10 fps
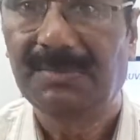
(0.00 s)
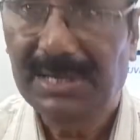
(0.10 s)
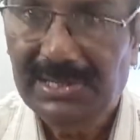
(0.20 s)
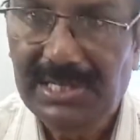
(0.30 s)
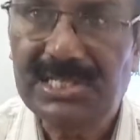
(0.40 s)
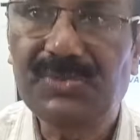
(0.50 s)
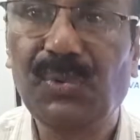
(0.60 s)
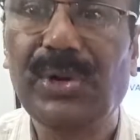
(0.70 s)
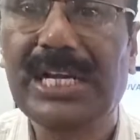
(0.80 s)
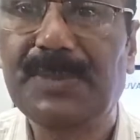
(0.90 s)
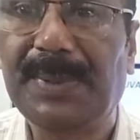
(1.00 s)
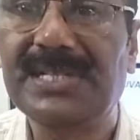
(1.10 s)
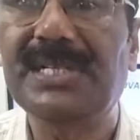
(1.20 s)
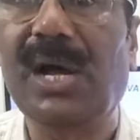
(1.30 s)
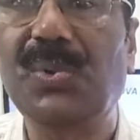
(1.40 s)
But this fluid is
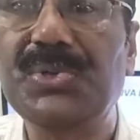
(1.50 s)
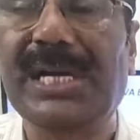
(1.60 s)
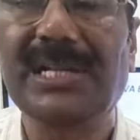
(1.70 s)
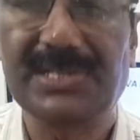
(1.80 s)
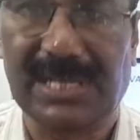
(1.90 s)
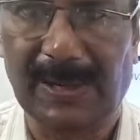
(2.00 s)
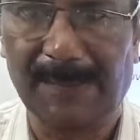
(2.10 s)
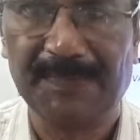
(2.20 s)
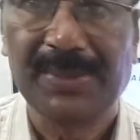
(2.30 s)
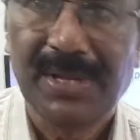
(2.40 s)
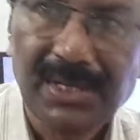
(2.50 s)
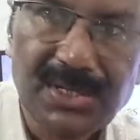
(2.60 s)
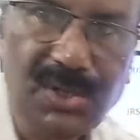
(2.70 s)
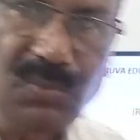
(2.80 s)
present outside the cell. So